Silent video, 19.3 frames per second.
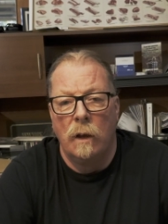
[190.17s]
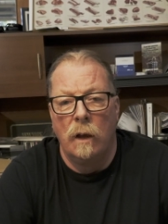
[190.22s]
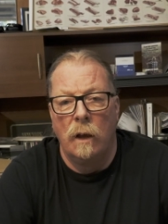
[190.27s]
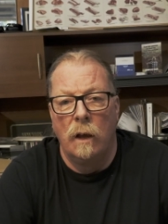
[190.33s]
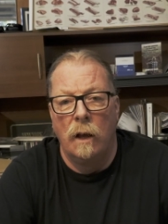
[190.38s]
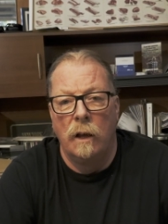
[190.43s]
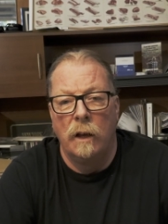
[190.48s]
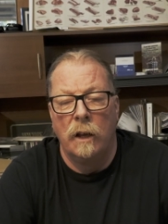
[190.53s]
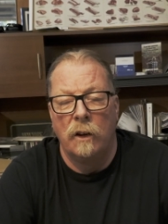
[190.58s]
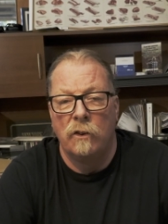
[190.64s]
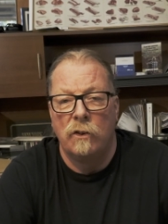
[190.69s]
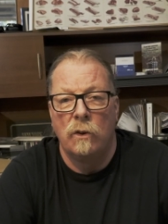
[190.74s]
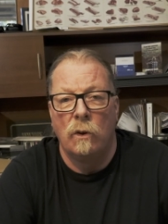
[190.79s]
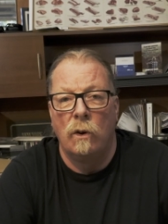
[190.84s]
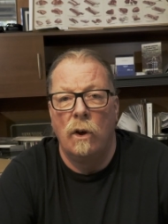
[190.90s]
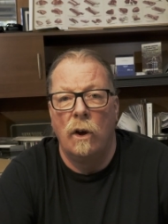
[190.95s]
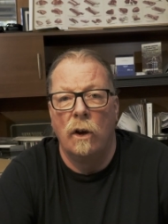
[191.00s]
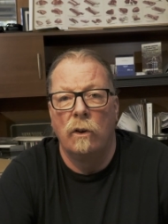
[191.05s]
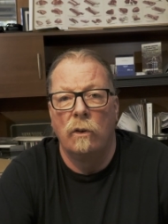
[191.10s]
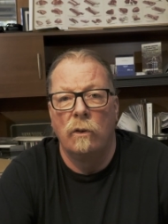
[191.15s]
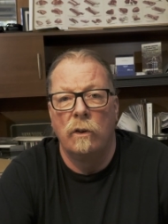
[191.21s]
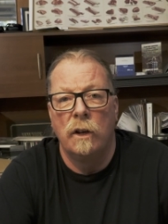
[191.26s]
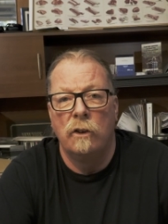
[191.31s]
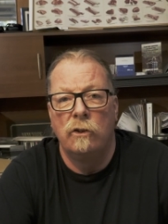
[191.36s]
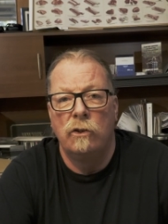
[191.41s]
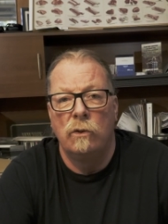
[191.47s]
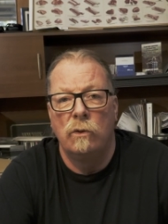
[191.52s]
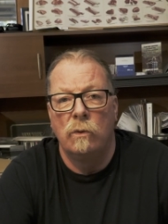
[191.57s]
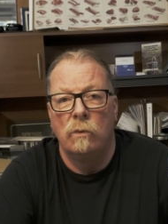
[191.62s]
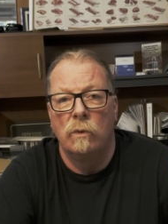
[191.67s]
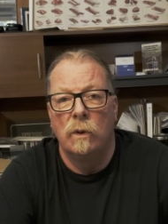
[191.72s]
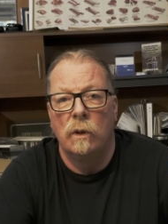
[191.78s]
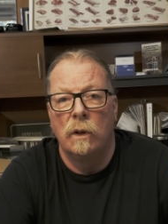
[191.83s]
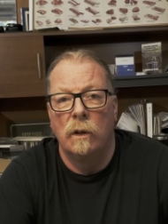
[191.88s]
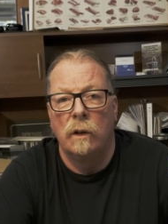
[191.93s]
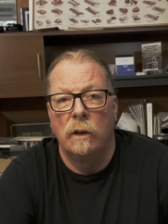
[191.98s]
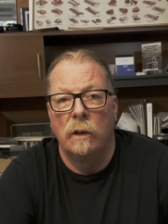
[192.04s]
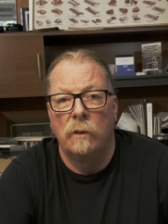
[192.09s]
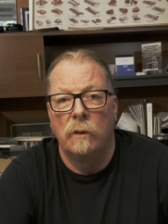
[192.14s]
Uh, and is no longer an issue
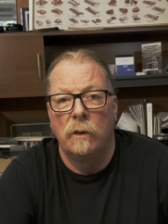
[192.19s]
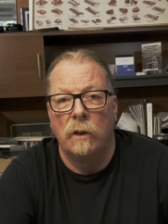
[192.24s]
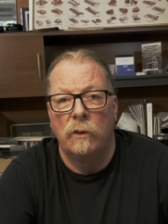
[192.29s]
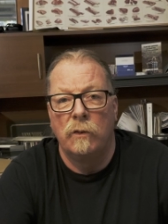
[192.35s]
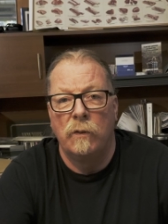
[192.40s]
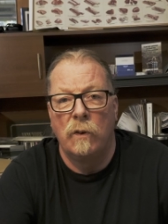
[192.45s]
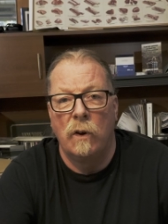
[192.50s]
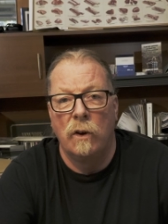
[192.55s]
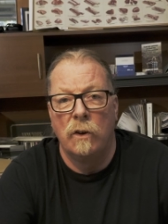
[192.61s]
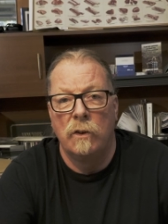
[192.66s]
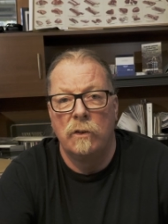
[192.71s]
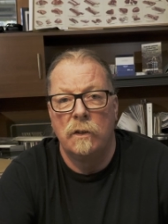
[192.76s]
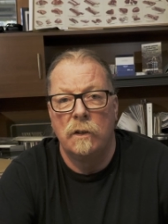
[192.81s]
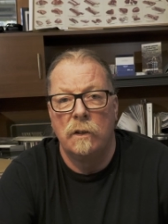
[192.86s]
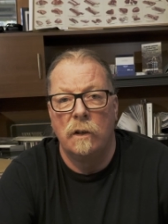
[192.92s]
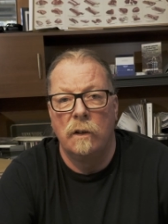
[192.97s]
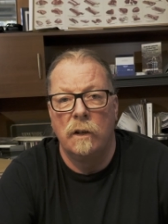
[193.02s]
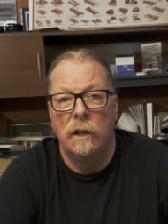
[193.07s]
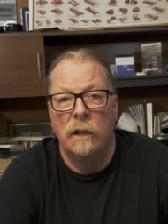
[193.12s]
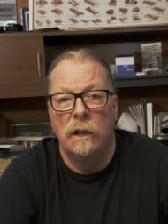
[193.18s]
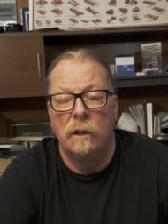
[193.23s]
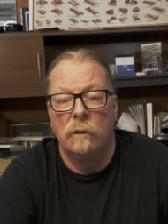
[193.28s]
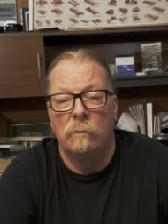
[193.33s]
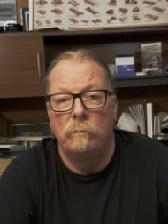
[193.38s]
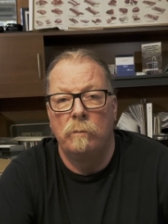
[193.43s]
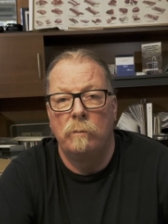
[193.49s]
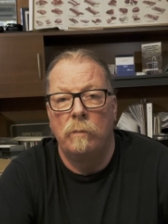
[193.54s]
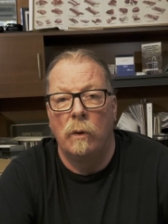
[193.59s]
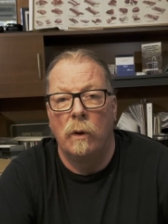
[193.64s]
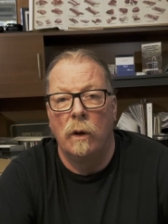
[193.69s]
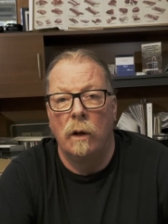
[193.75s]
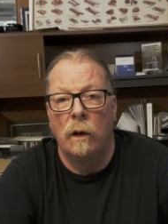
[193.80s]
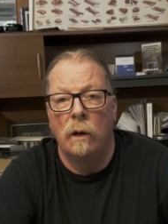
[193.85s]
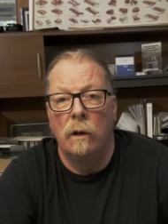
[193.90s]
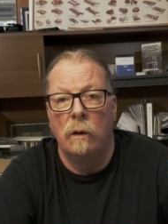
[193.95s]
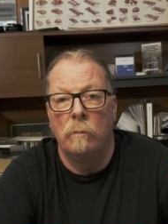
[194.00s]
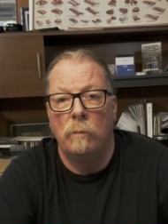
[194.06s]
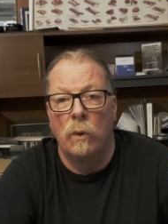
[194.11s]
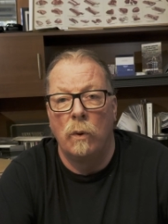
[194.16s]
uh, as far as uh, eating po
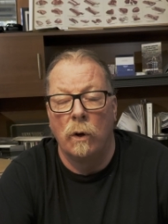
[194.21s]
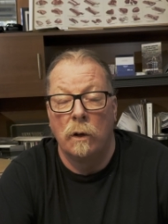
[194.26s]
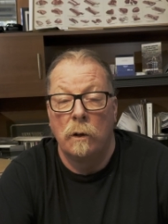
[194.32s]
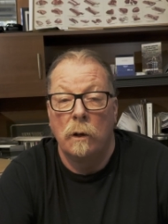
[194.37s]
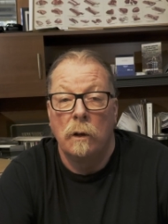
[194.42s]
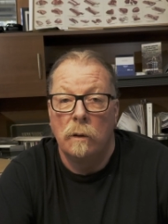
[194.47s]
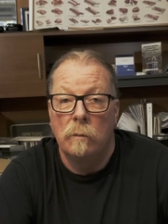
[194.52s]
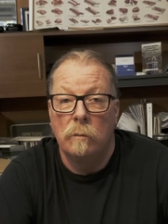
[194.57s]
uh, pork